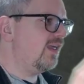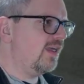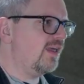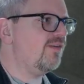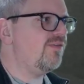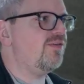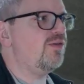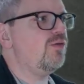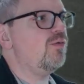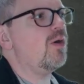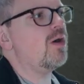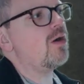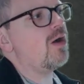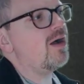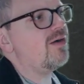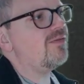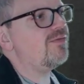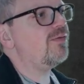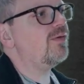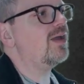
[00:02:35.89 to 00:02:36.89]
if you are
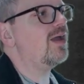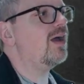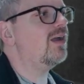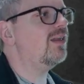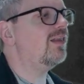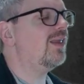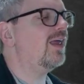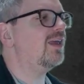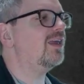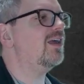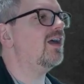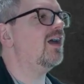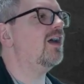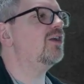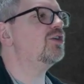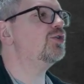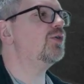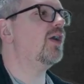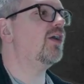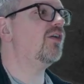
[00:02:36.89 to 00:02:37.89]
offering online
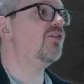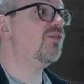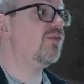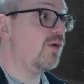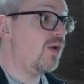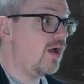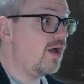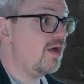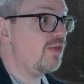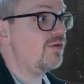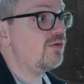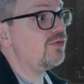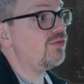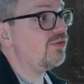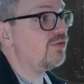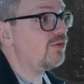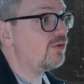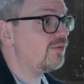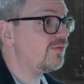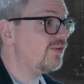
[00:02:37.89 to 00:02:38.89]
contracts for other
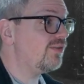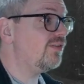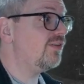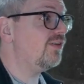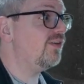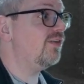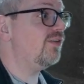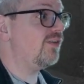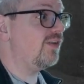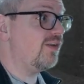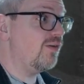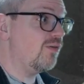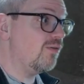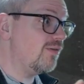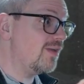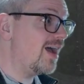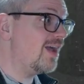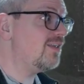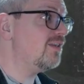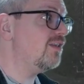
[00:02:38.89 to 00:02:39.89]
services and you're
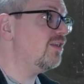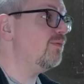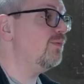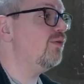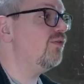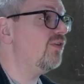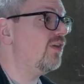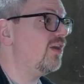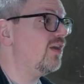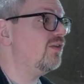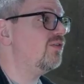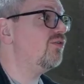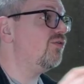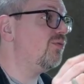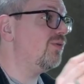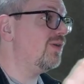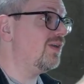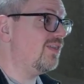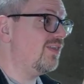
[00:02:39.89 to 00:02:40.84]
not in the music industry,